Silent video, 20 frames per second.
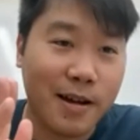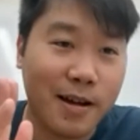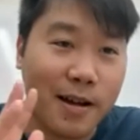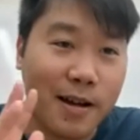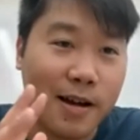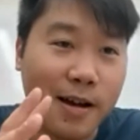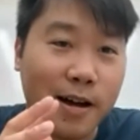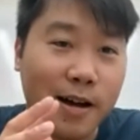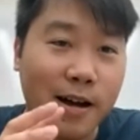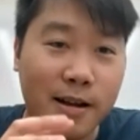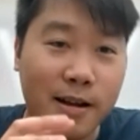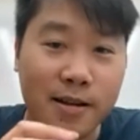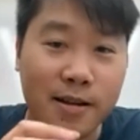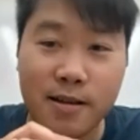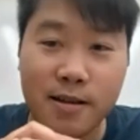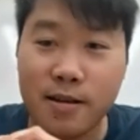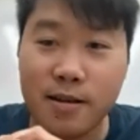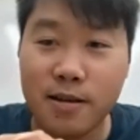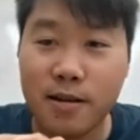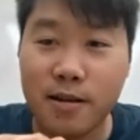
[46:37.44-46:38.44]
uh,
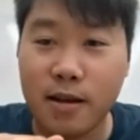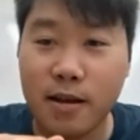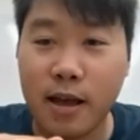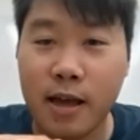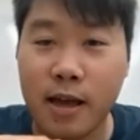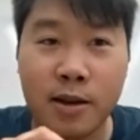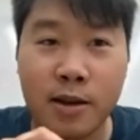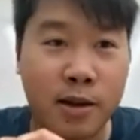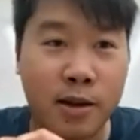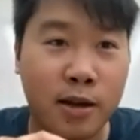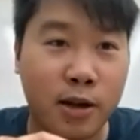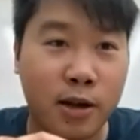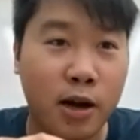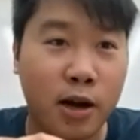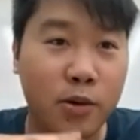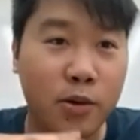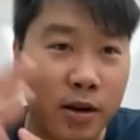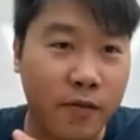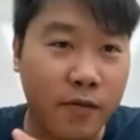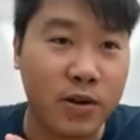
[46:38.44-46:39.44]
and uh,
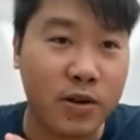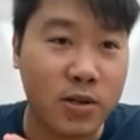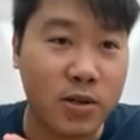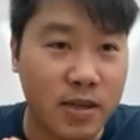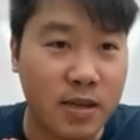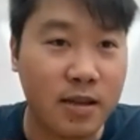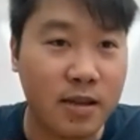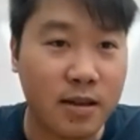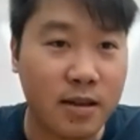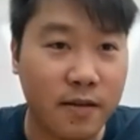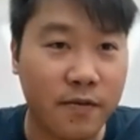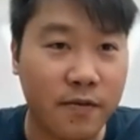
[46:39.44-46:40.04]
concrete efficiency,